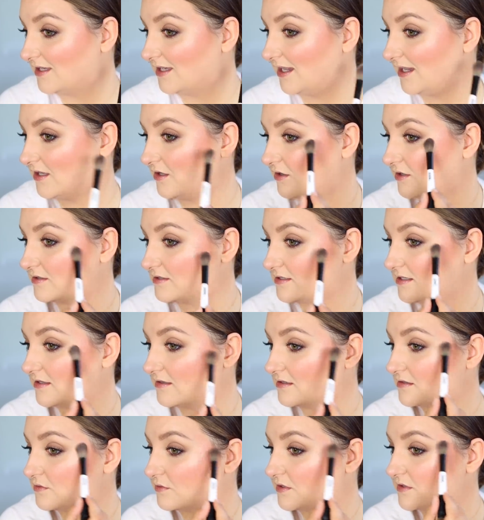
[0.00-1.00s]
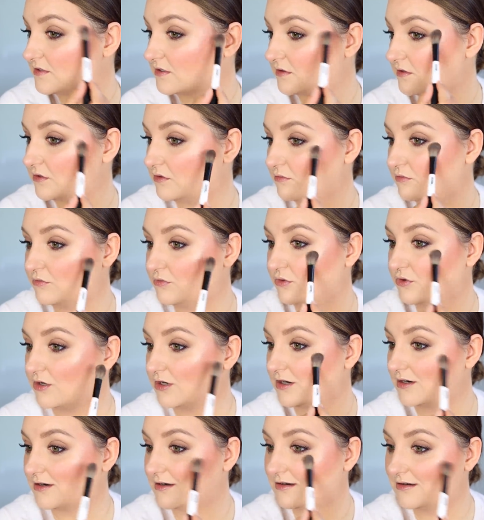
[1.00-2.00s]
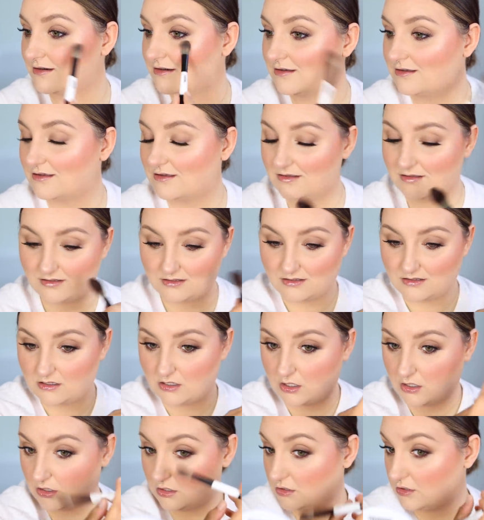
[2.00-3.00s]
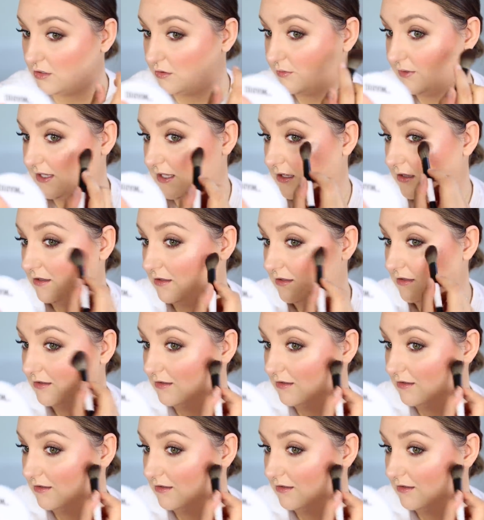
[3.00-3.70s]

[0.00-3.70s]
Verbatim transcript: Yeah, you can see this one is a little more glowy